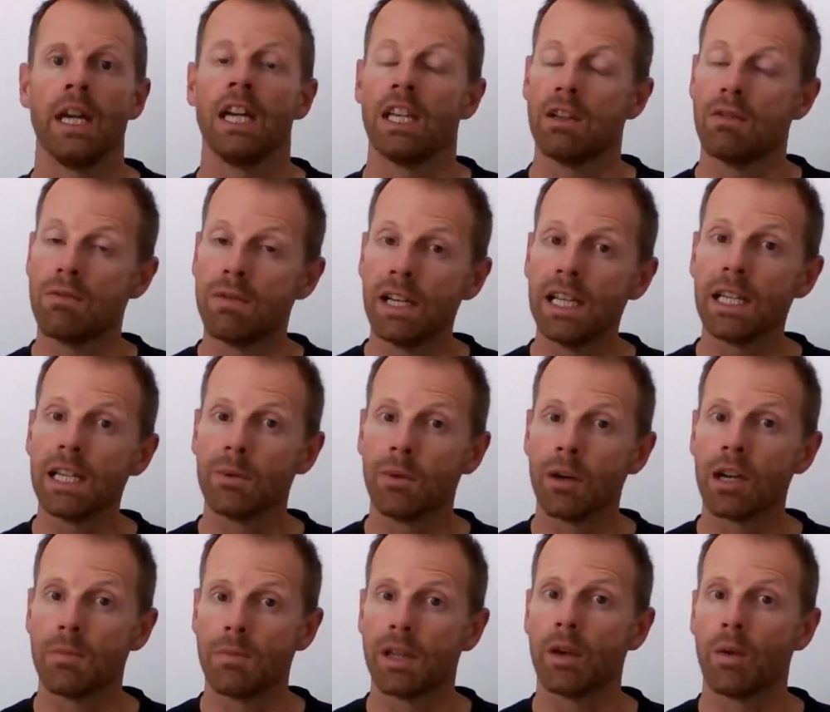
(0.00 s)
you really want
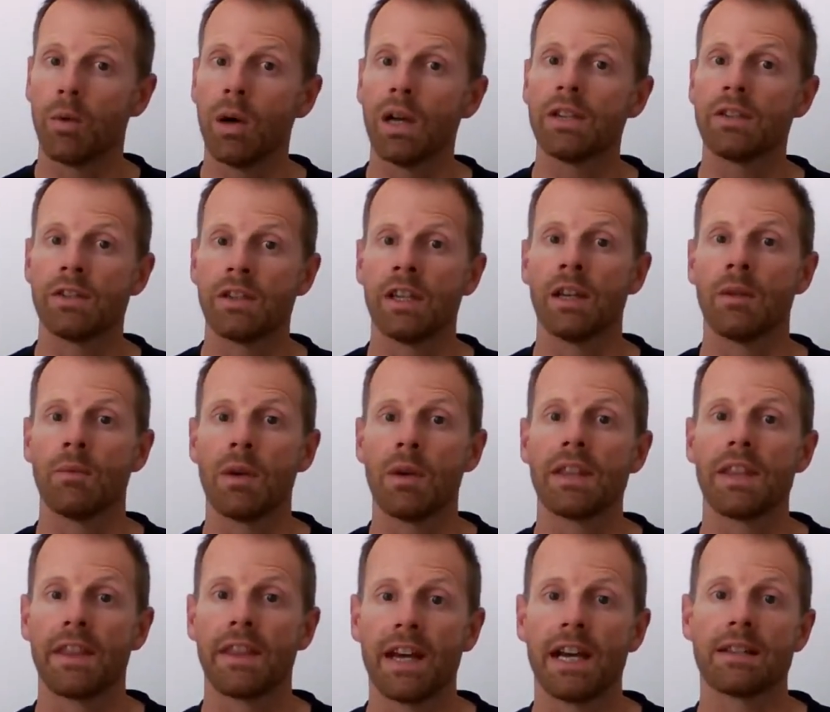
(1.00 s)
to be questioning
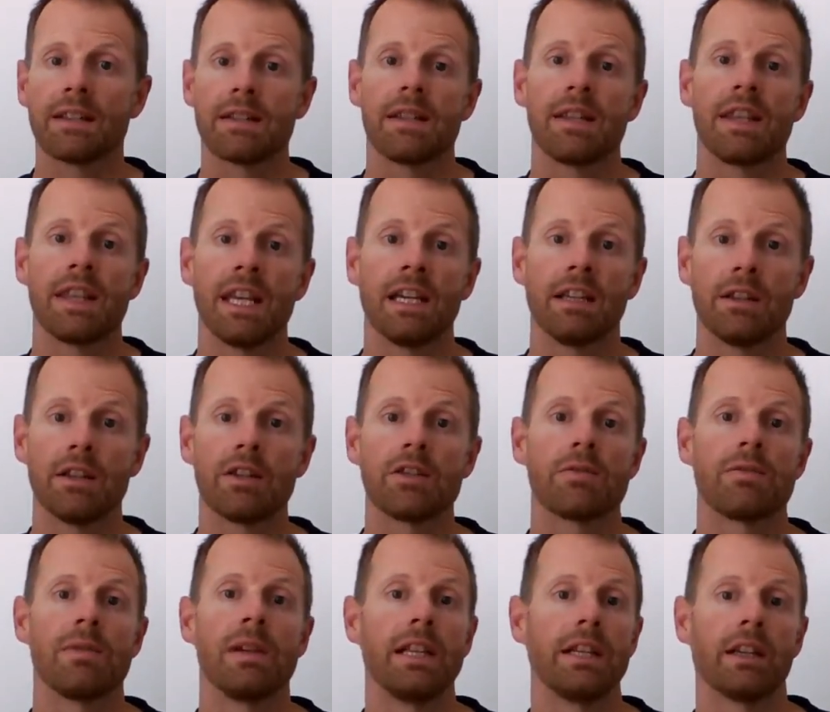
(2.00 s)
whether that's the thing that's
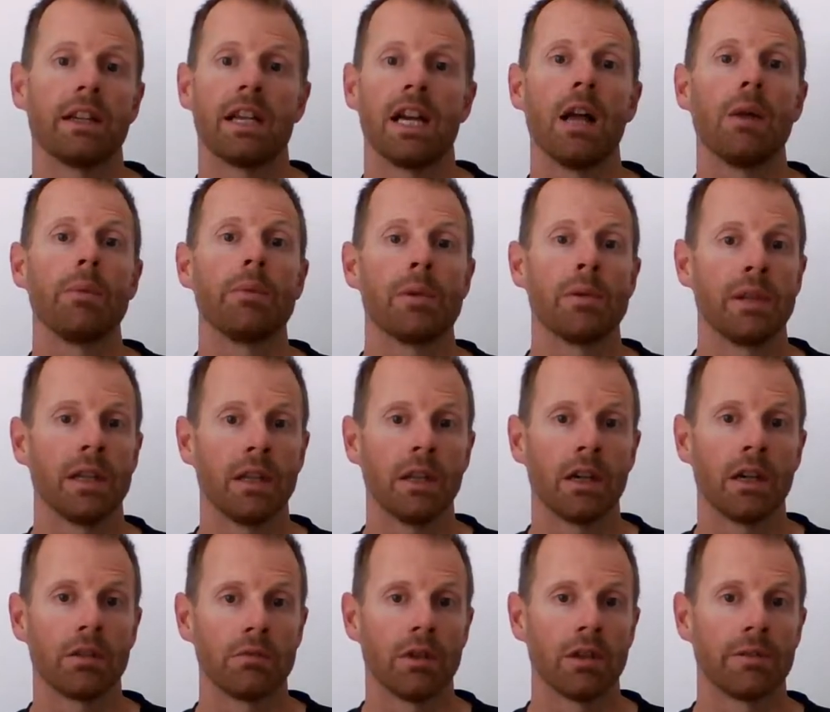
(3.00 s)
really going to help you in the
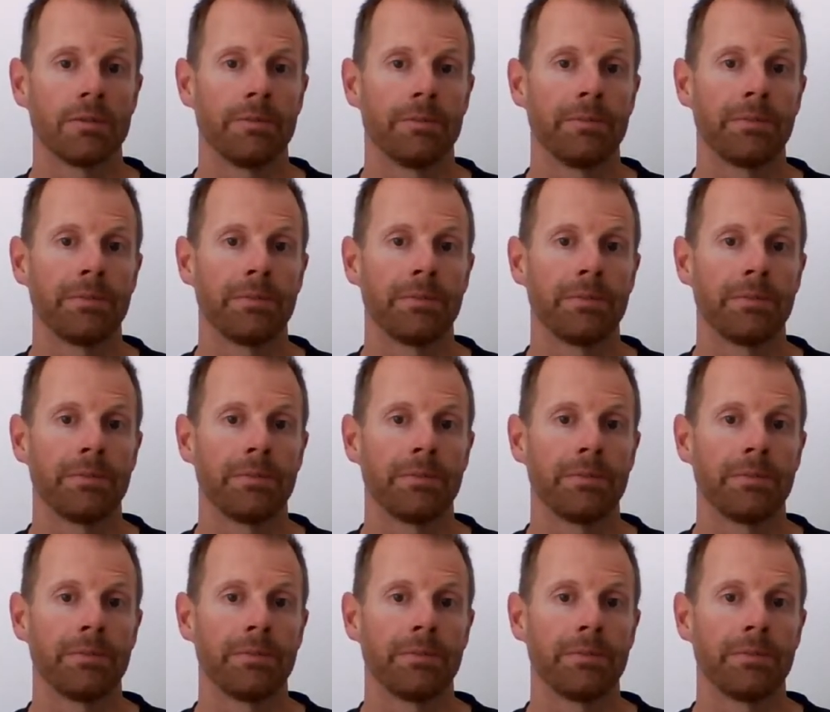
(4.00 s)
long run.